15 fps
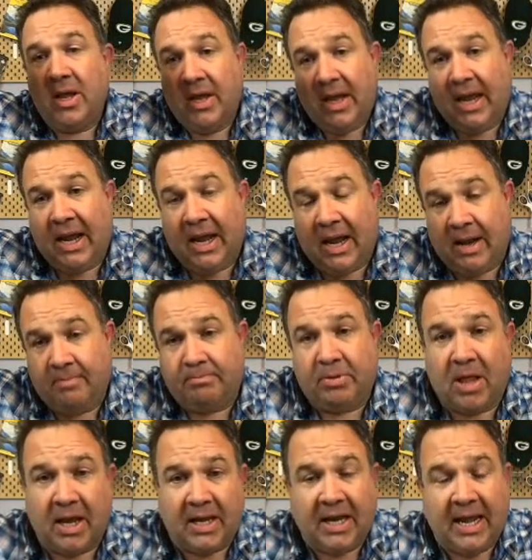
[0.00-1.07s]
and
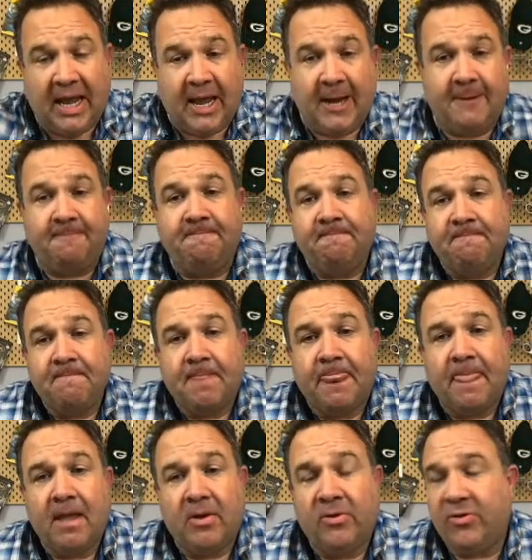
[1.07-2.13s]
plug it in.
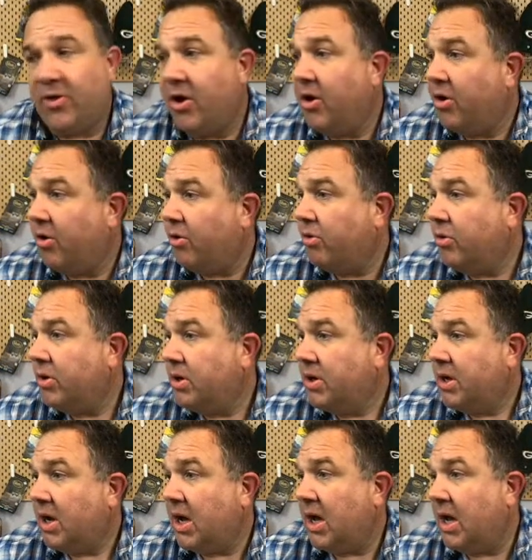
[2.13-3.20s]
So
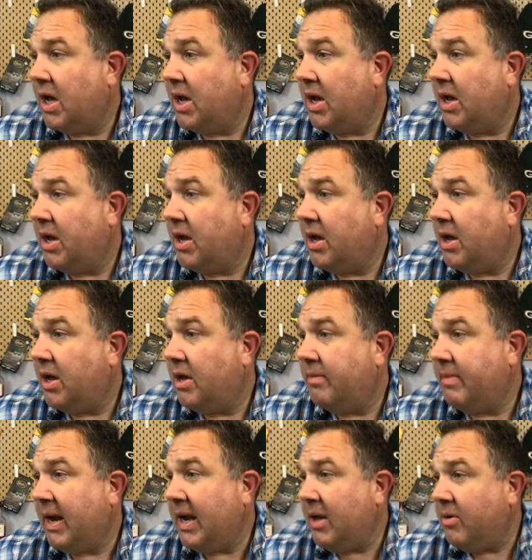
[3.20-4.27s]

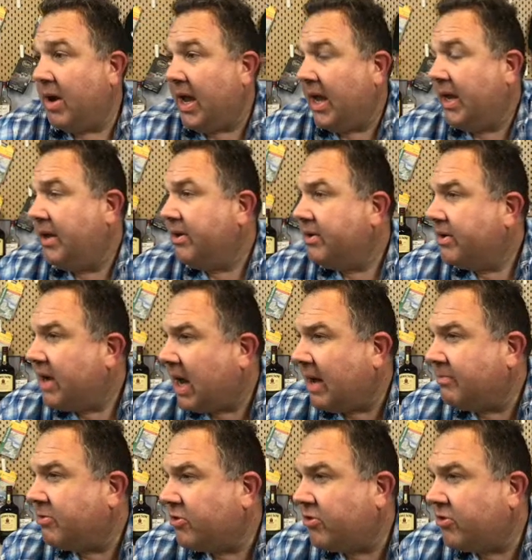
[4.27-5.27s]
anyway, I'm